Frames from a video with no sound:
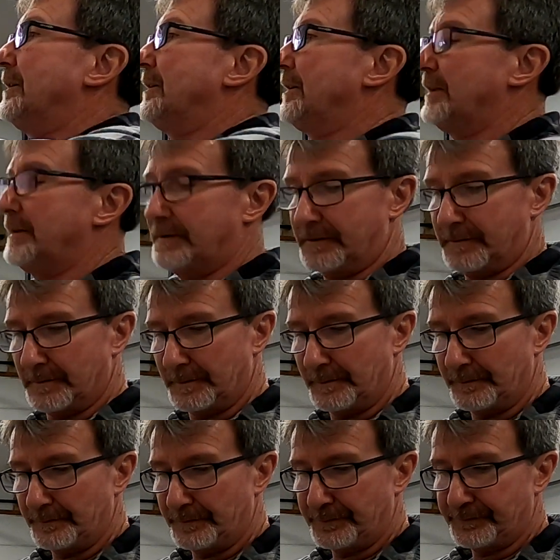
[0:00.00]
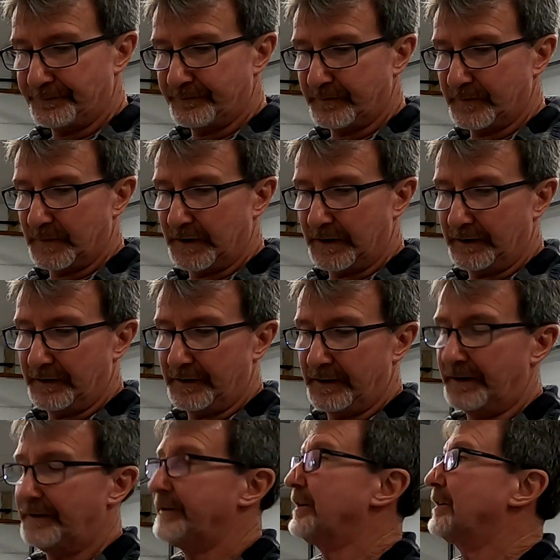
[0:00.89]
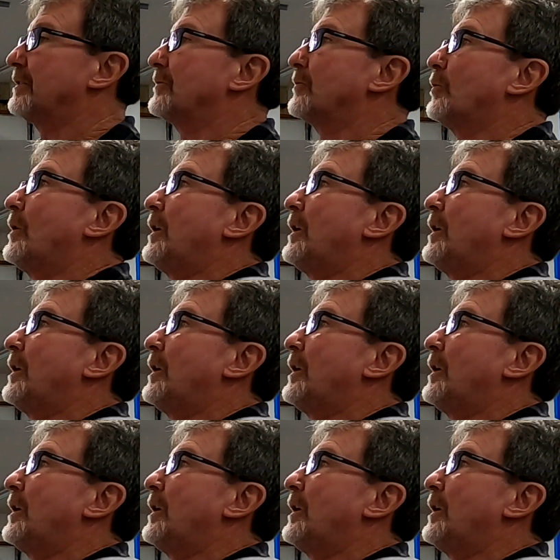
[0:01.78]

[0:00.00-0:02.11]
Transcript: in, and then the other